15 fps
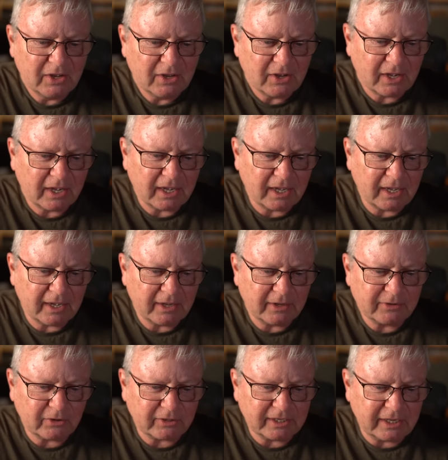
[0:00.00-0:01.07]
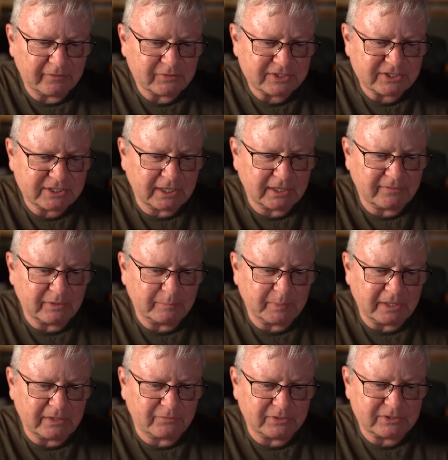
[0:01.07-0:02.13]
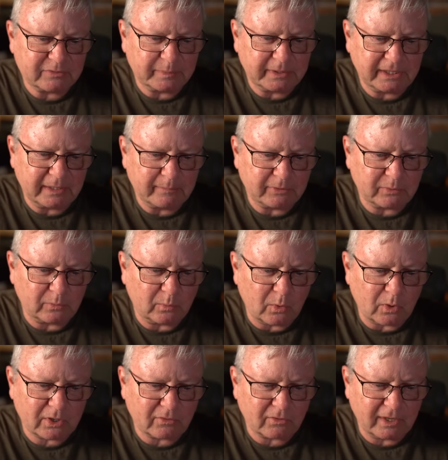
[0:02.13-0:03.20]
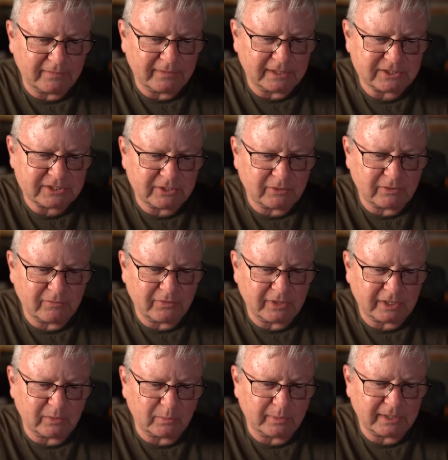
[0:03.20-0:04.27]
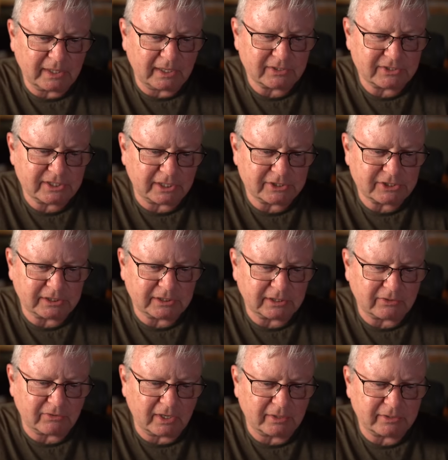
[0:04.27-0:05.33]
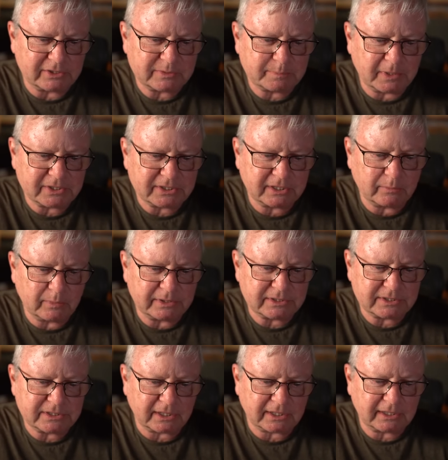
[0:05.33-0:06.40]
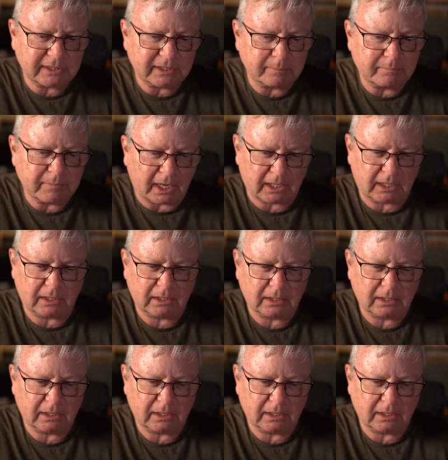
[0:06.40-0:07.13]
uh, not enough is said of the benefits of being able to walk around the exterior vehicle without touching the ground, especially when stuck in the muck.